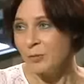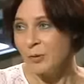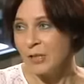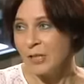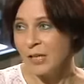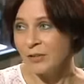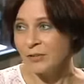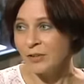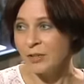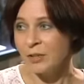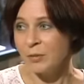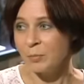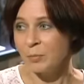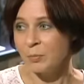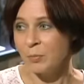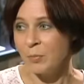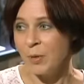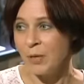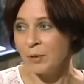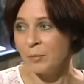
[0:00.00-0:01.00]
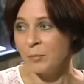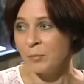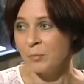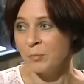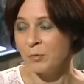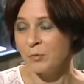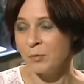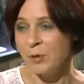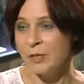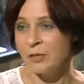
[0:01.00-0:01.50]
really had any
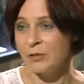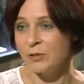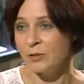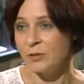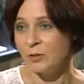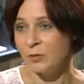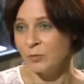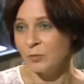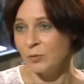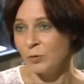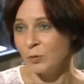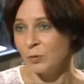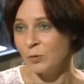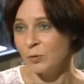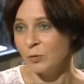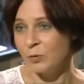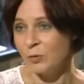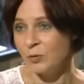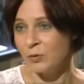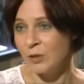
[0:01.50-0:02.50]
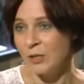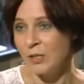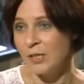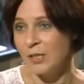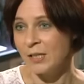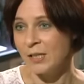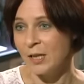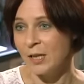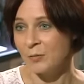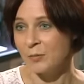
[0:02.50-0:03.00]
reasons for
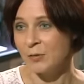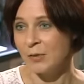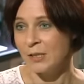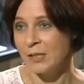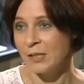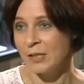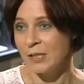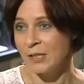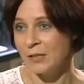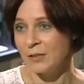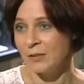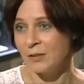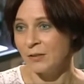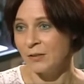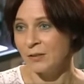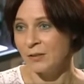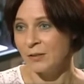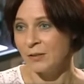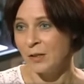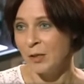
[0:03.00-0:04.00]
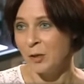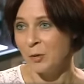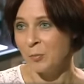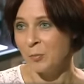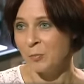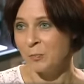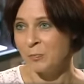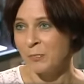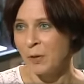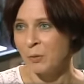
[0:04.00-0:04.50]
drinking heavily in that
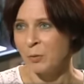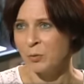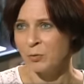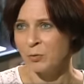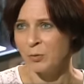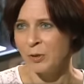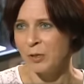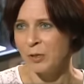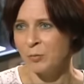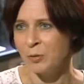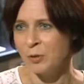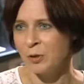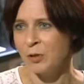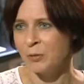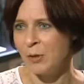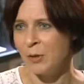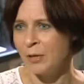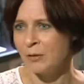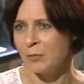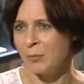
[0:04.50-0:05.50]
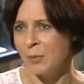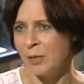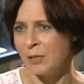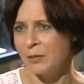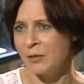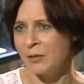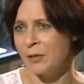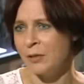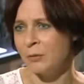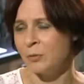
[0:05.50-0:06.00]
I wasn't really running away from
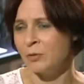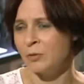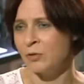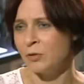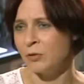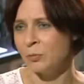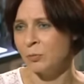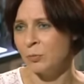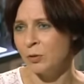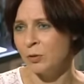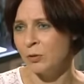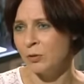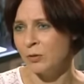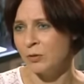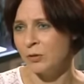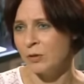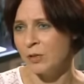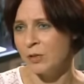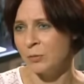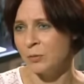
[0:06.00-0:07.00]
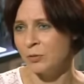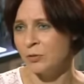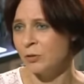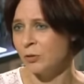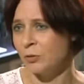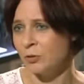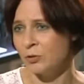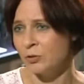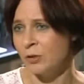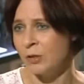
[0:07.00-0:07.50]
anything. It was just more, it was
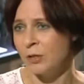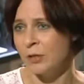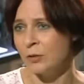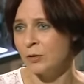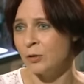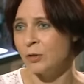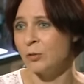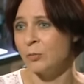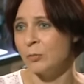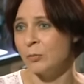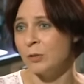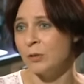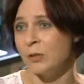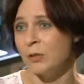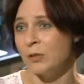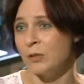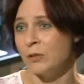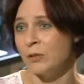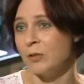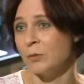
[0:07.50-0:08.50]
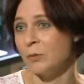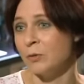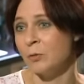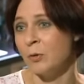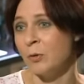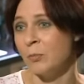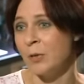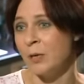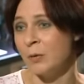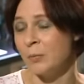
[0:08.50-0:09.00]
culturally normal and it was
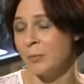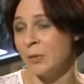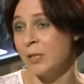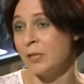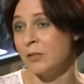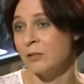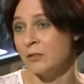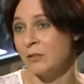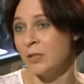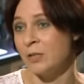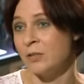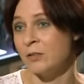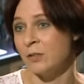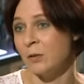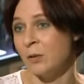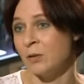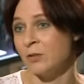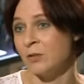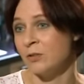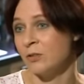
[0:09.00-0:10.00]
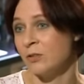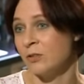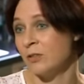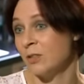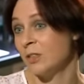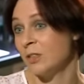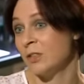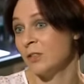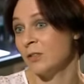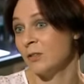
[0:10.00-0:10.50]
what my peers did, so I just
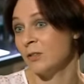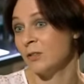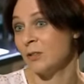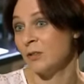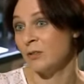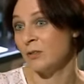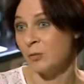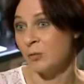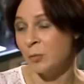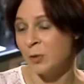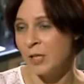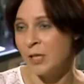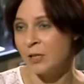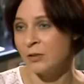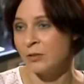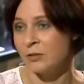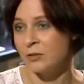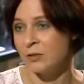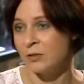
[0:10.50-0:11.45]
did it because everybody else